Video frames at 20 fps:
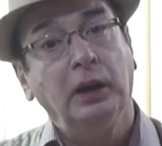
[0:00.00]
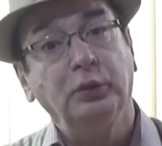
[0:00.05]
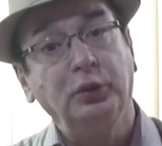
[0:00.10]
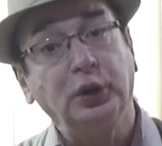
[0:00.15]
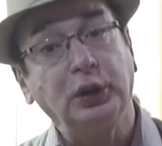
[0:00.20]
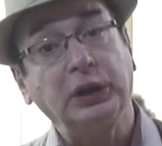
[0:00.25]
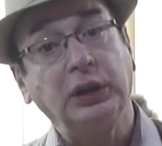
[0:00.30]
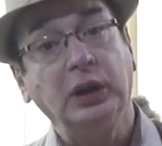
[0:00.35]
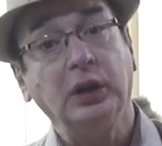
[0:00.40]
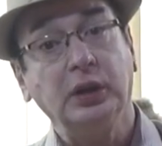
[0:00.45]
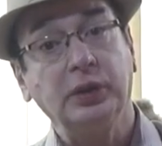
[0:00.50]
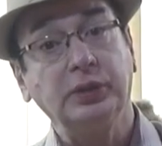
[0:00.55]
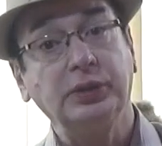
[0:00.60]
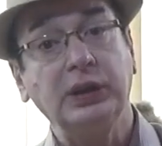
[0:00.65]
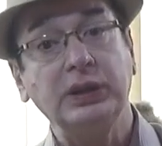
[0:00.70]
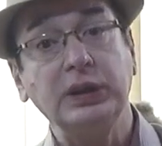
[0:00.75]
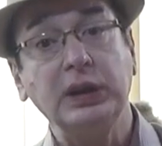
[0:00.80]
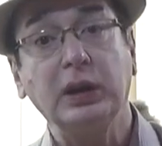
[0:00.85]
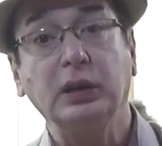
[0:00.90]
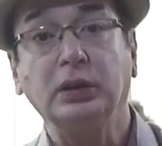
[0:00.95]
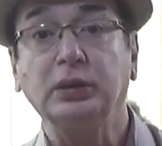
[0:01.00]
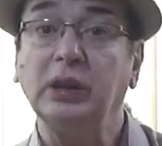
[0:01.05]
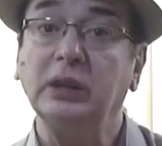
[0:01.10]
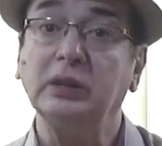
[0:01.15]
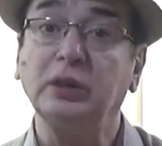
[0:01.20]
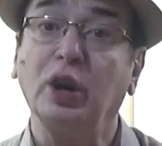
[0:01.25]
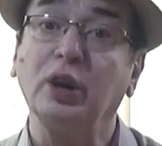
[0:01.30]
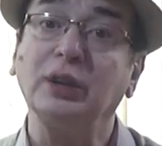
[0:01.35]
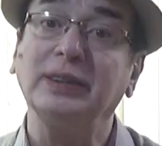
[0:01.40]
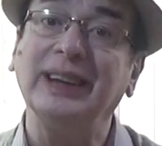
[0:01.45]
For years and years I
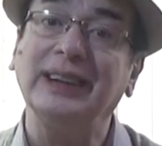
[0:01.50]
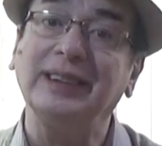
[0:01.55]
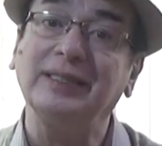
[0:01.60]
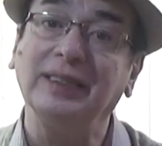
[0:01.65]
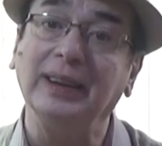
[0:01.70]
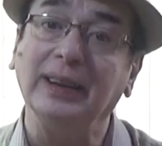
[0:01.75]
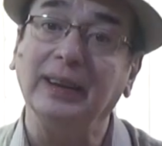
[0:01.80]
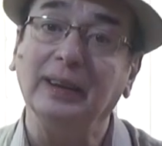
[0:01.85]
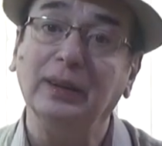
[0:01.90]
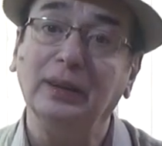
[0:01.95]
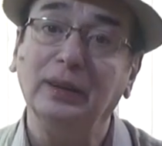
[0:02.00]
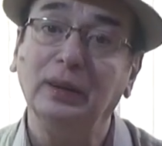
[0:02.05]
thought that way.